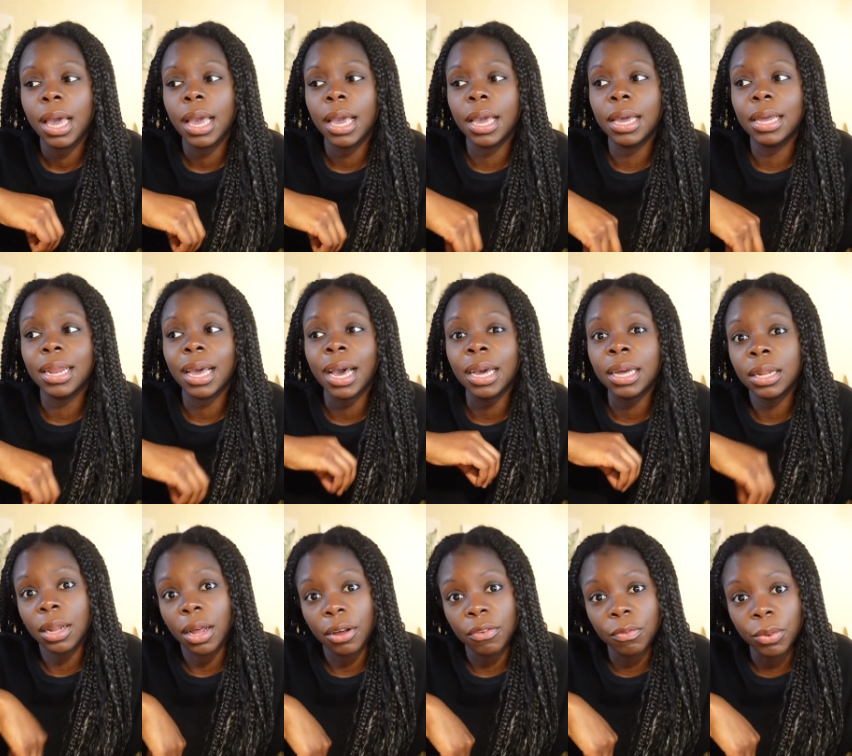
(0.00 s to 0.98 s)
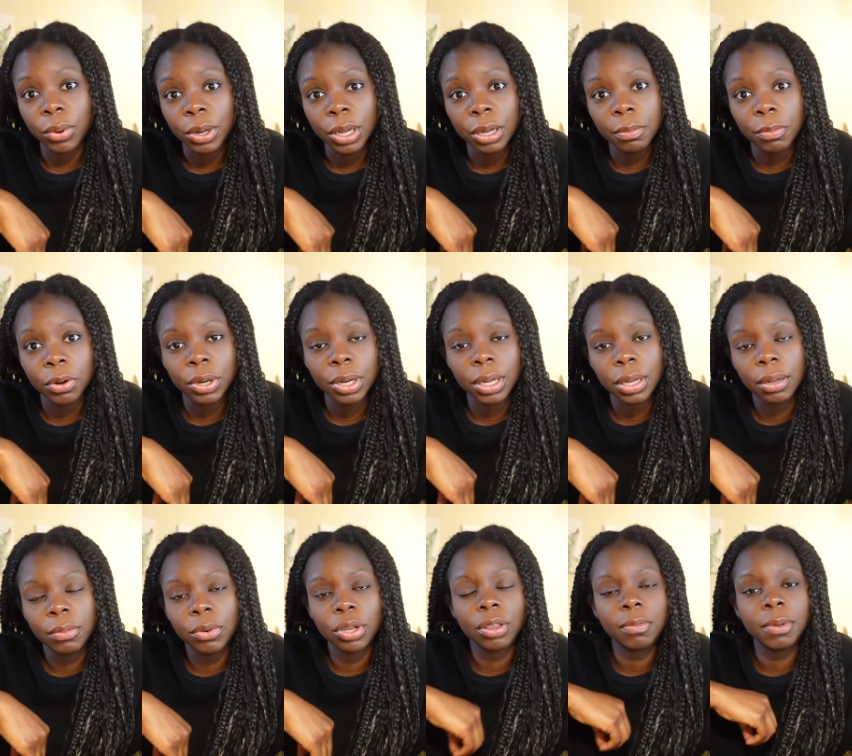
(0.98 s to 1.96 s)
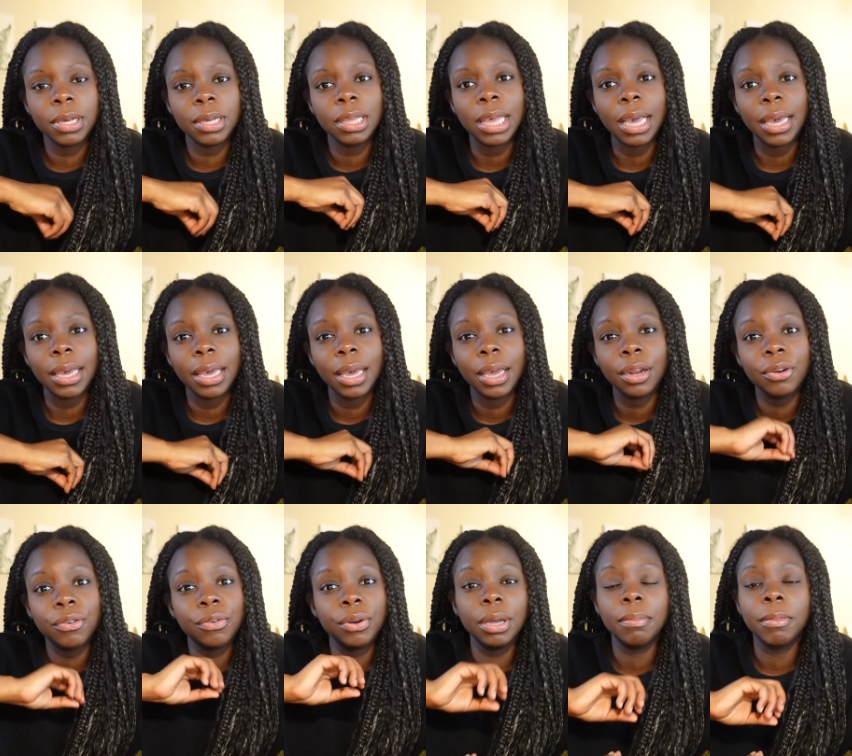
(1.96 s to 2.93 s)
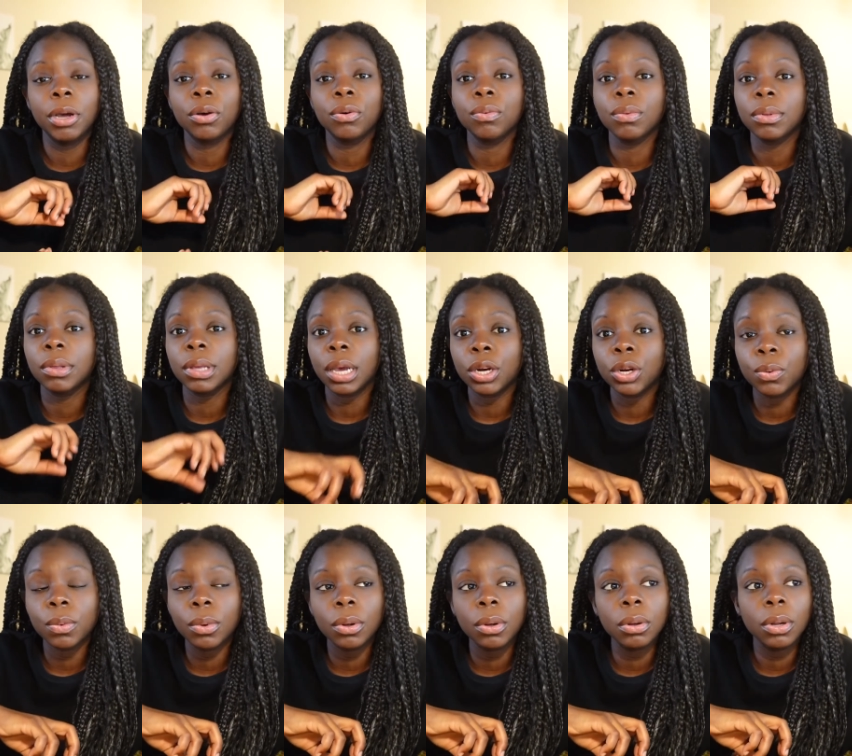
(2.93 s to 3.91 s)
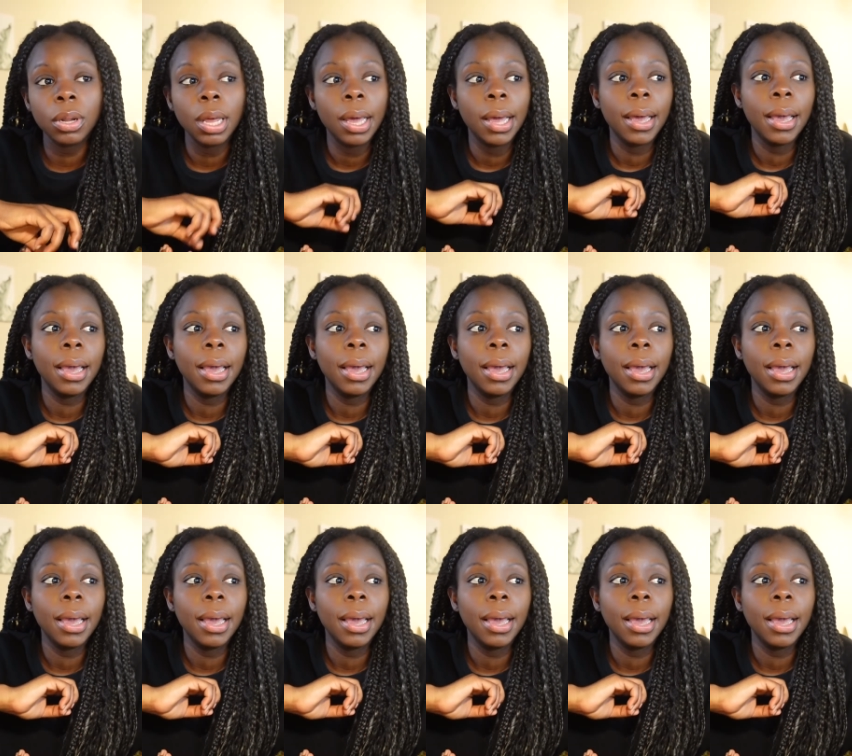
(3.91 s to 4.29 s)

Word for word: And I love working per diem just because I can create my own schedule